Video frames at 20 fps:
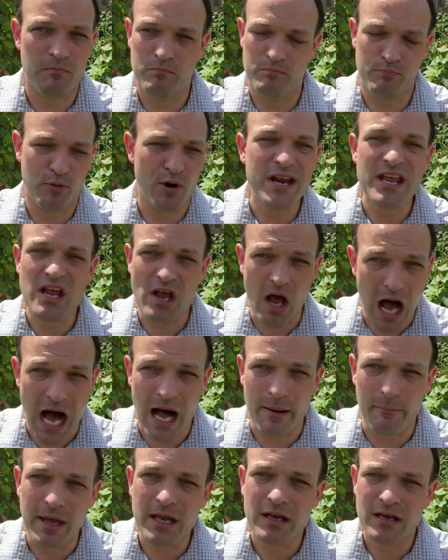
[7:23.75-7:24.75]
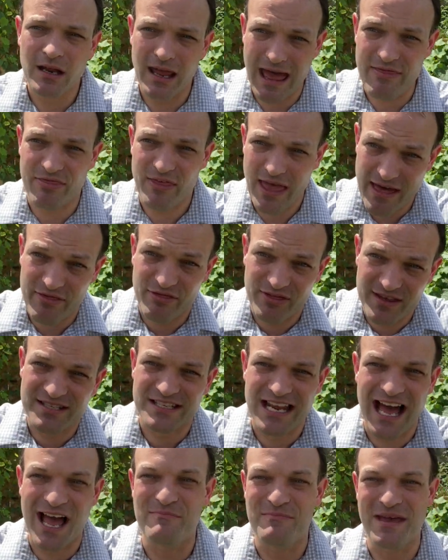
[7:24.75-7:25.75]
Pretty common at this
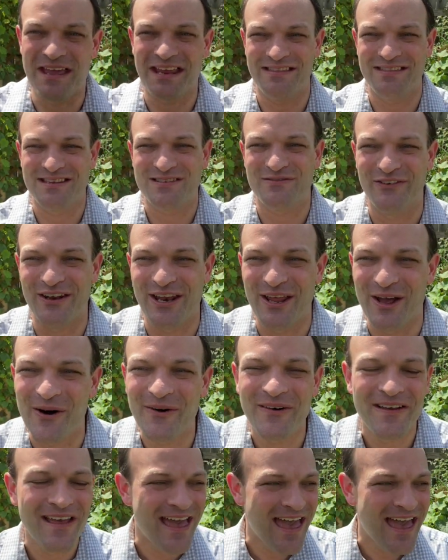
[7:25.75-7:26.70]
time making this video.